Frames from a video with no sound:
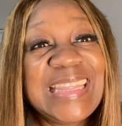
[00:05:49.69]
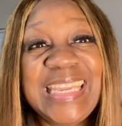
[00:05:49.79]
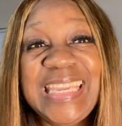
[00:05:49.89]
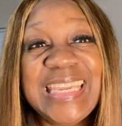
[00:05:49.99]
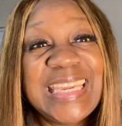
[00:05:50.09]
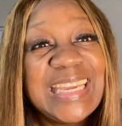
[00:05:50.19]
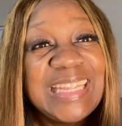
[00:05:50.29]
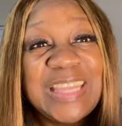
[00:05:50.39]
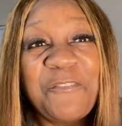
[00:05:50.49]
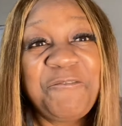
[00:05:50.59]
The
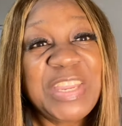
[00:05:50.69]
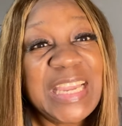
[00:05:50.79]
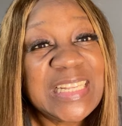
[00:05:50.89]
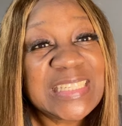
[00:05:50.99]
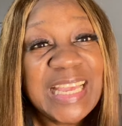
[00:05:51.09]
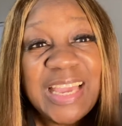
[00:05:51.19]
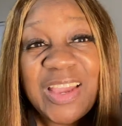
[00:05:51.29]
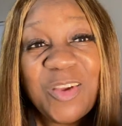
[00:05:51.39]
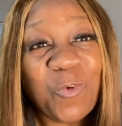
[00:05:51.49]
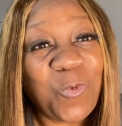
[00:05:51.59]
defense
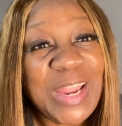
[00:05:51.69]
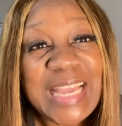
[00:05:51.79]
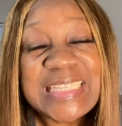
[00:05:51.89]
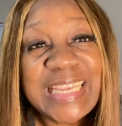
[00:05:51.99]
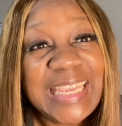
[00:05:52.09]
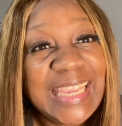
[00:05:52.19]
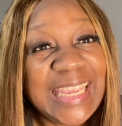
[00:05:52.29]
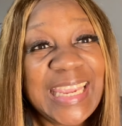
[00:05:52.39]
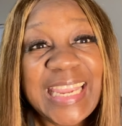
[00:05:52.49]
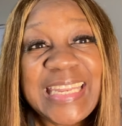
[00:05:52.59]
rests
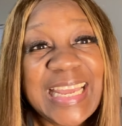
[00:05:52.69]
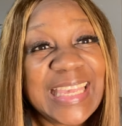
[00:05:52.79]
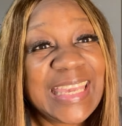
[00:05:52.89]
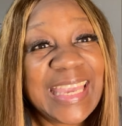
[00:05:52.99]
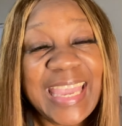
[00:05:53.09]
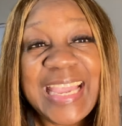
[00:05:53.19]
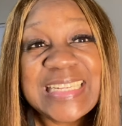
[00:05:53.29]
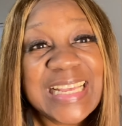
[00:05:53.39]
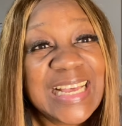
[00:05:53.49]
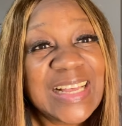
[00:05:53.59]
in the
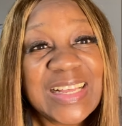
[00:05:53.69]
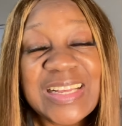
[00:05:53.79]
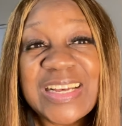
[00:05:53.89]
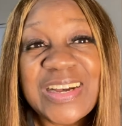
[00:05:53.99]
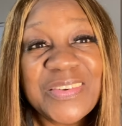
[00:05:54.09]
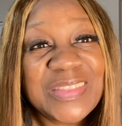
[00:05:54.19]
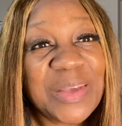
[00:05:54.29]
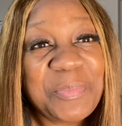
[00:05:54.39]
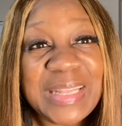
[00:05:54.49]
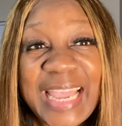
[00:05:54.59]
case of
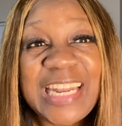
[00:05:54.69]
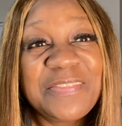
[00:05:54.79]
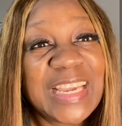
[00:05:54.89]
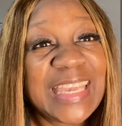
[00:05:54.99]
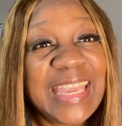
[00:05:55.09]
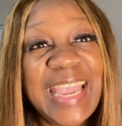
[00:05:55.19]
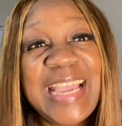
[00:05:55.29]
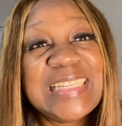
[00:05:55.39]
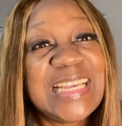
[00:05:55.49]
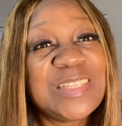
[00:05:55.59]
the plaintiff. The
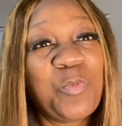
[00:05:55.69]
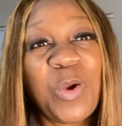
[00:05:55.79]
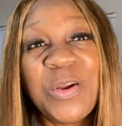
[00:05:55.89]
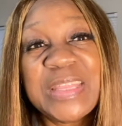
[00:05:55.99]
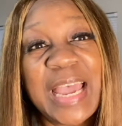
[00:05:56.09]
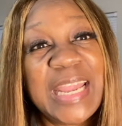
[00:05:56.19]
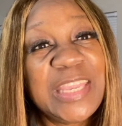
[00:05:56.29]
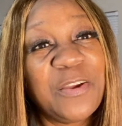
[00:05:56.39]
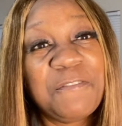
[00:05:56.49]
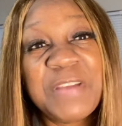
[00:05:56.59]
case has worked out
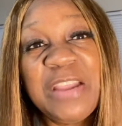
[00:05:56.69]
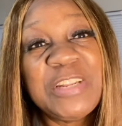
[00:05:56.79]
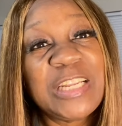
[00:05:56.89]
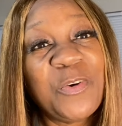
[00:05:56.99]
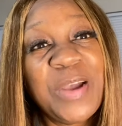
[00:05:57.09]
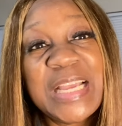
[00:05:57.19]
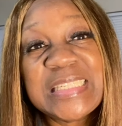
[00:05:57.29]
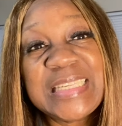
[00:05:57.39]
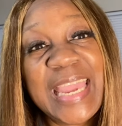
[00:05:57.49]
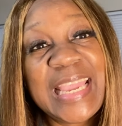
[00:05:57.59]
in your favor. The Lord has
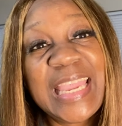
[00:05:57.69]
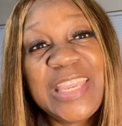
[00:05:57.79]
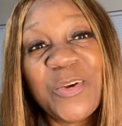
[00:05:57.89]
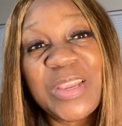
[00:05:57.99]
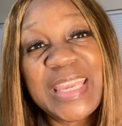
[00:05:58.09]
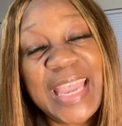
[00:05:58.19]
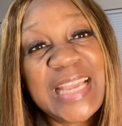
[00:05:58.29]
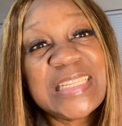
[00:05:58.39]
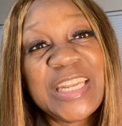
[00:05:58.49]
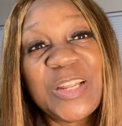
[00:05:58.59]
taken your
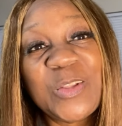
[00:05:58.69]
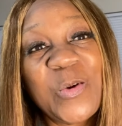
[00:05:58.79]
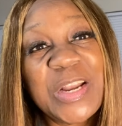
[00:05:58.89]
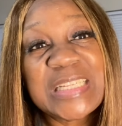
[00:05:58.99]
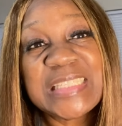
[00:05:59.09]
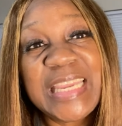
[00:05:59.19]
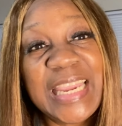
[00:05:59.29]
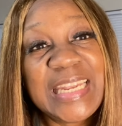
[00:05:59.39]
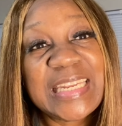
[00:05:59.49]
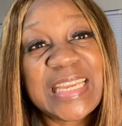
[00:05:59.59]
case, and the Lord is
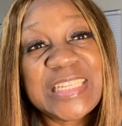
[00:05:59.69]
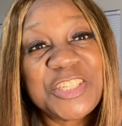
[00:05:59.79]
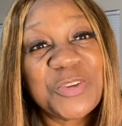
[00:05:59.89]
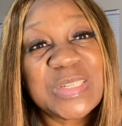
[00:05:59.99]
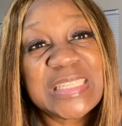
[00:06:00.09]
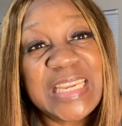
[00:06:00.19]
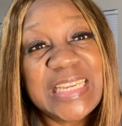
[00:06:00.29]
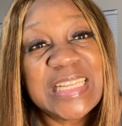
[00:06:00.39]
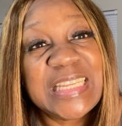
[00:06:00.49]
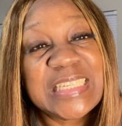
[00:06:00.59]
saying, this is your
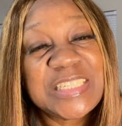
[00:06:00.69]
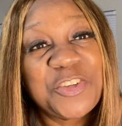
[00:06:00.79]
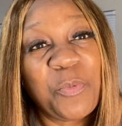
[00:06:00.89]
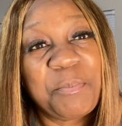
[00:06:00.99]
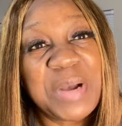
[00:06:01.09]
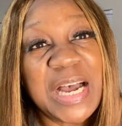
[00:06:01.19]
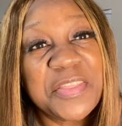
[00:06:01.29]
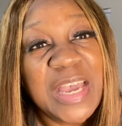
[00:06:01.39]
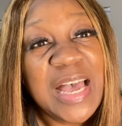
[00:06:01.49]
season. This is your month